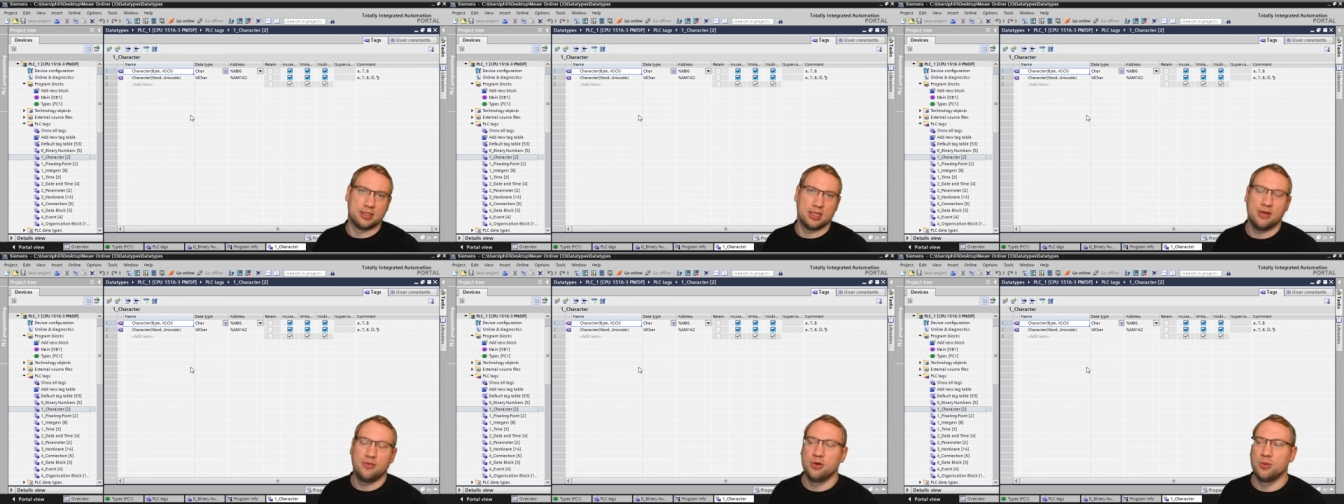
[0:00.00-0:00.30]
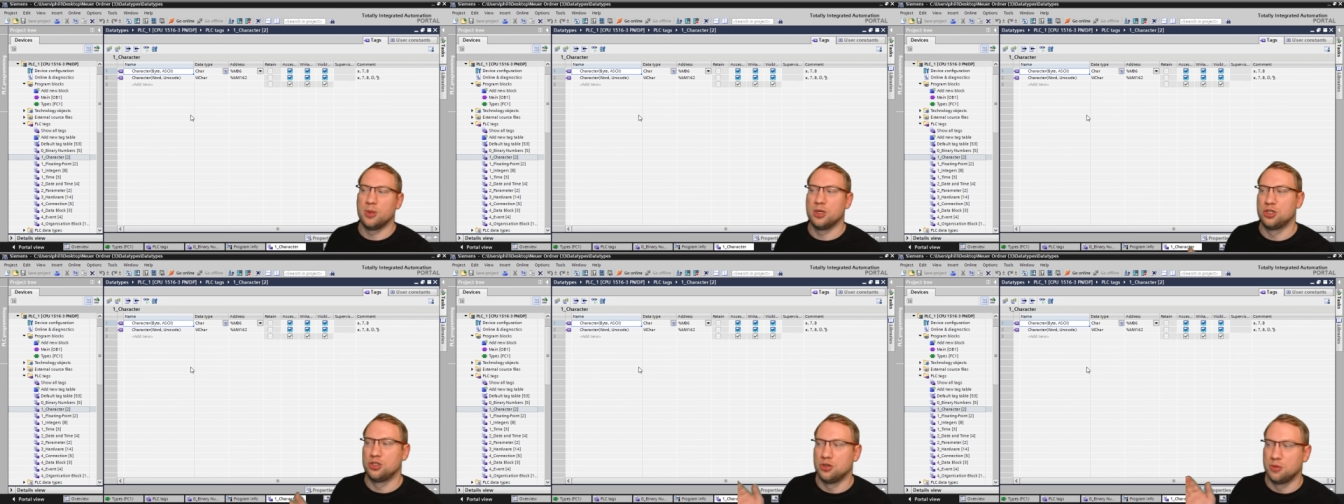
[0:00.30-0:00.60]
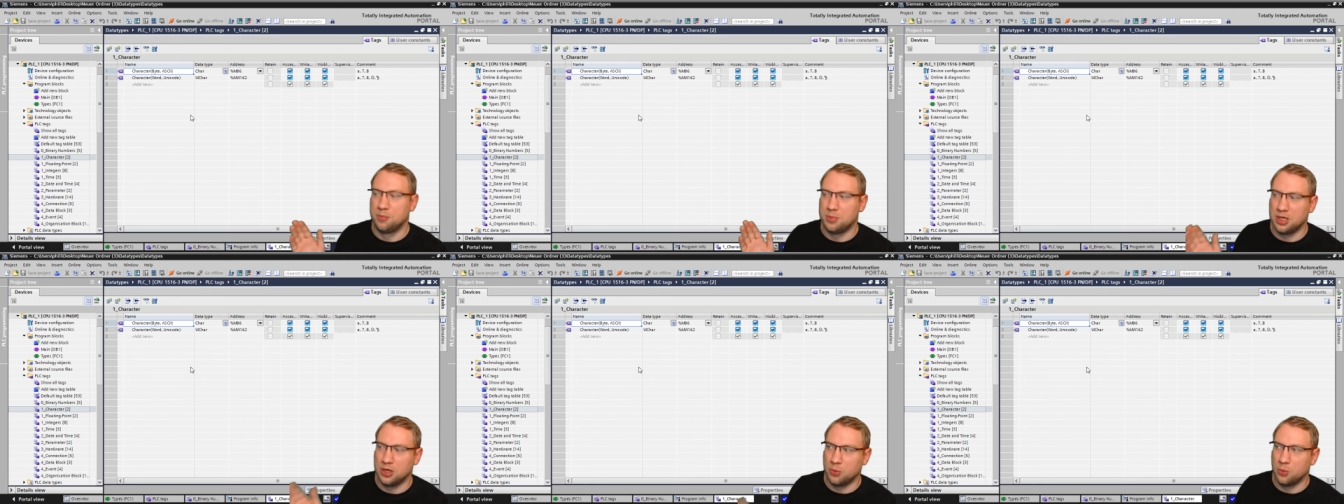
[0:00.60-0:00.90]
Everyone
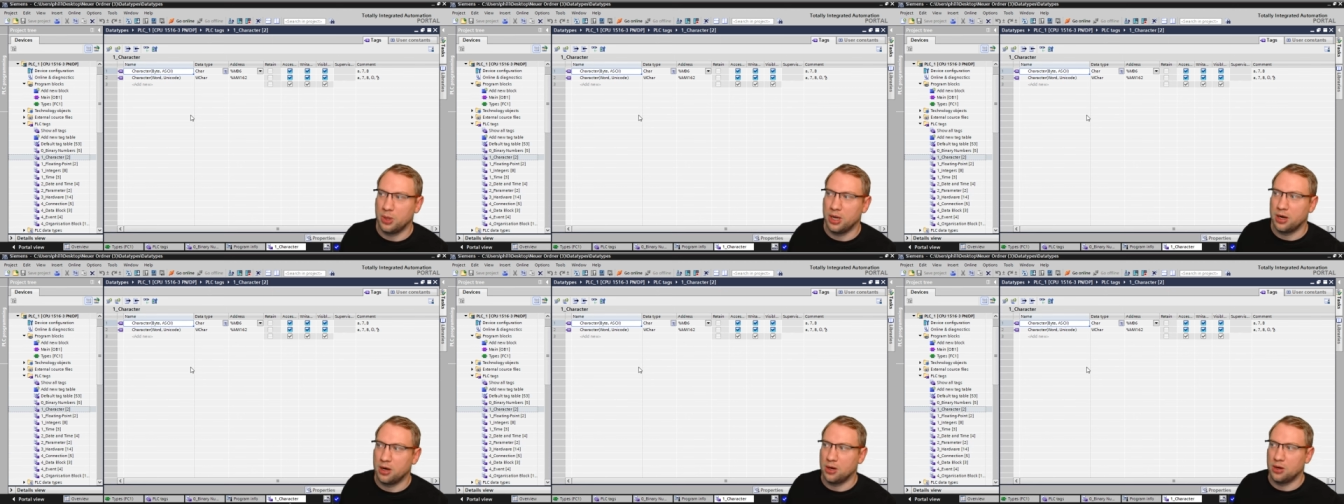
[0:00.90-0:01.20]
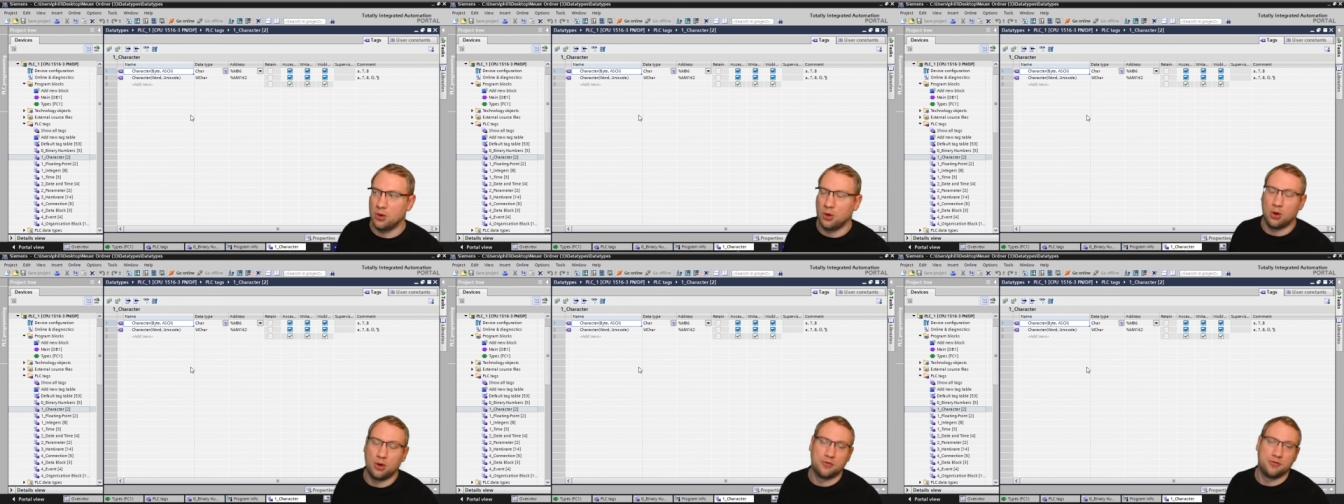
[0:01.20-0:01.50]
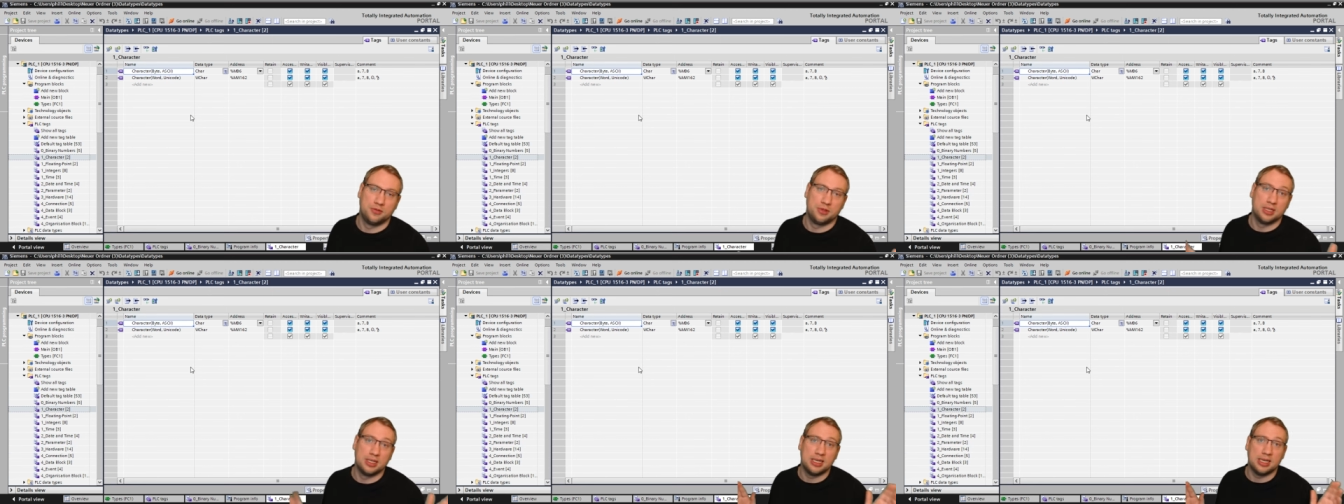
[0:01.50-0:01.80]
should be aware of
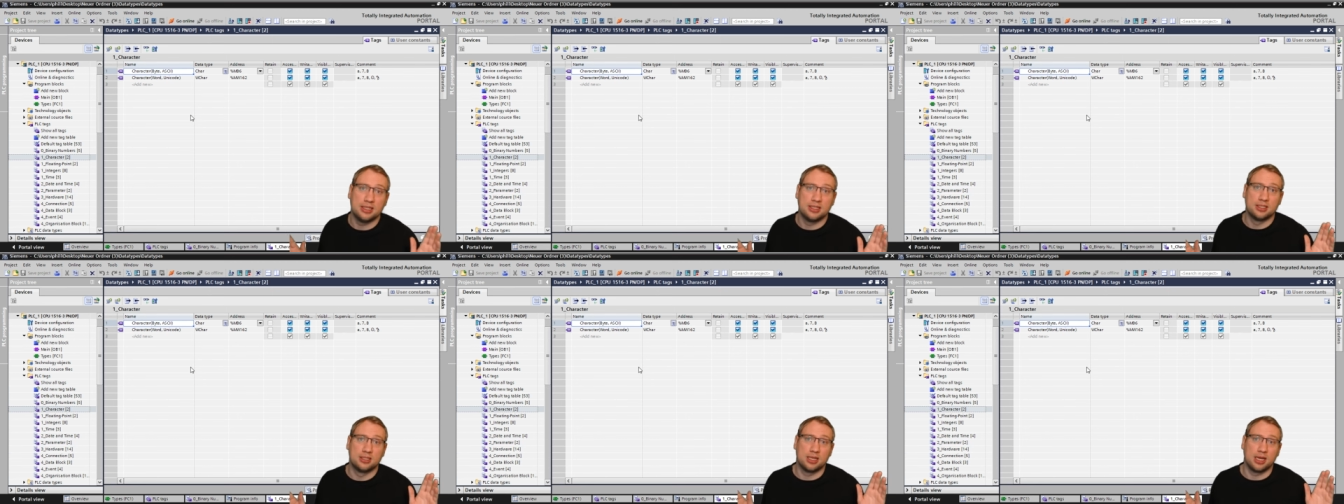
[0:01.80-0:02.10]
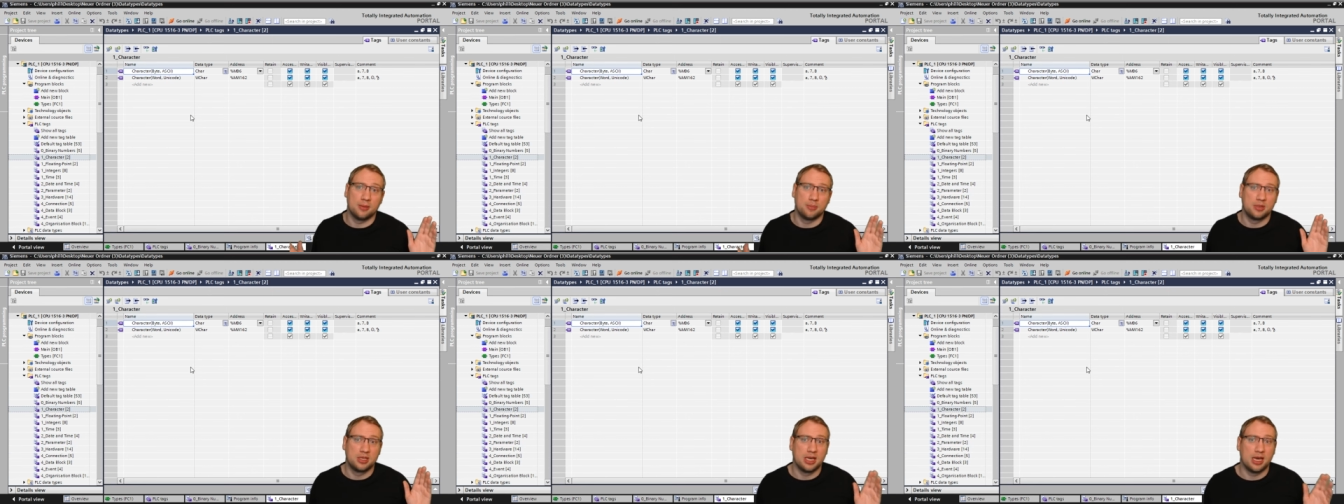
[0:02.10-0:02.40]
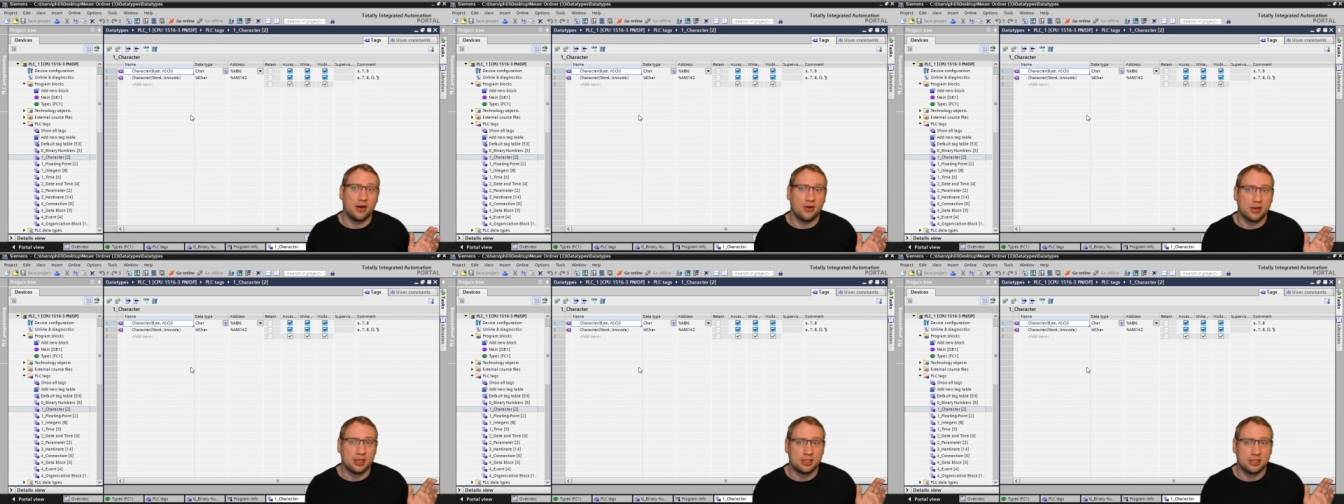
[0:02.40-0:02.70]
the data type
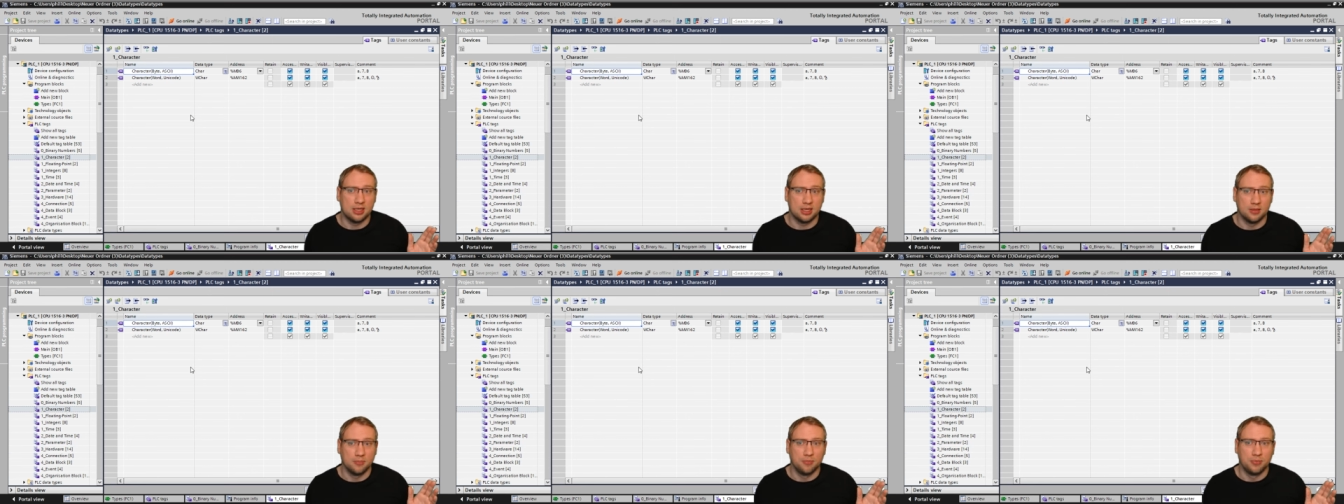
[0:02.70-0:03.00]
character.